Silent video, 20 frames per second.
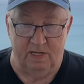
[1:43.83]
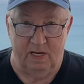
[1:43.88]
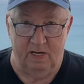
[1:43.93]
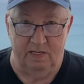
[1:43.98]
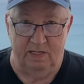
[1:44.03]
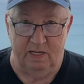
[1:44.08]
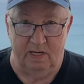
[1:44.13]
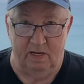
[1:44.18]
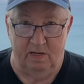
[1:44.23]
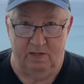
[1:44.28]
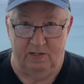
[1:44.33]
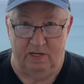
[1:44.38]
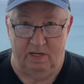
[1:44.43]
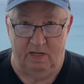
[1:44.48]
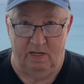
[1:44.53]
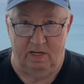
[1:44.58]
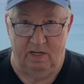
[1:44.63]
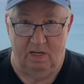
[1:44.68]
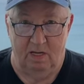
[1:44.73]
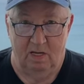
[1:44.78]

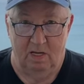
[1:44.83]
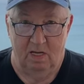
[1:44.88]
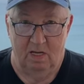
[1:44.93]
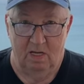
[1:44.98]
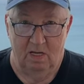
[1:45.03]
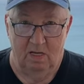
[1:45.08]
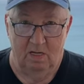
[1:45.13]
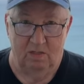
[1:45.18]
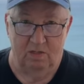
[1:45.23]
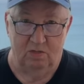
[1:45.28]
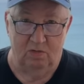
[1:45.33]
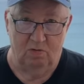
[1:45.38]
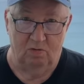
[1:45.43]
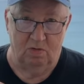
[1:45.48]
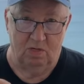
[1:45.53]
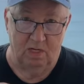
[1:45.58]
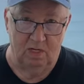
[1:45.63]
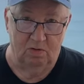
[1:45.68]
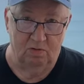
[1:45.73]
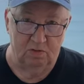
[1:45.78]
AT&T to
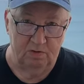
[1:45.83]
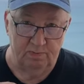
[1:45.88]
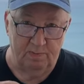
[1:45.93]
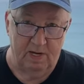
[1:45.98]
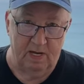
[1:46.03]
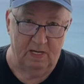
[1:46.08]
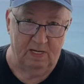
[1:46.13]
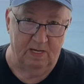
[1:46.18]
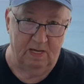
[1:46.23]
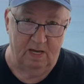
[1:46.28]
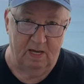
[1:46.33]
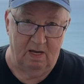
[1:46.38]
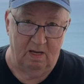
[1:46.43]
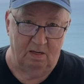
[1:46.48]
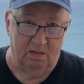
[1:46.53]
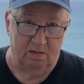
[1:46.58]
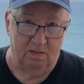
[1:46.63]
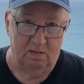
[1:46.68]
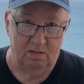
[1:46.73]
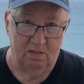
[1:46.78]
close my account.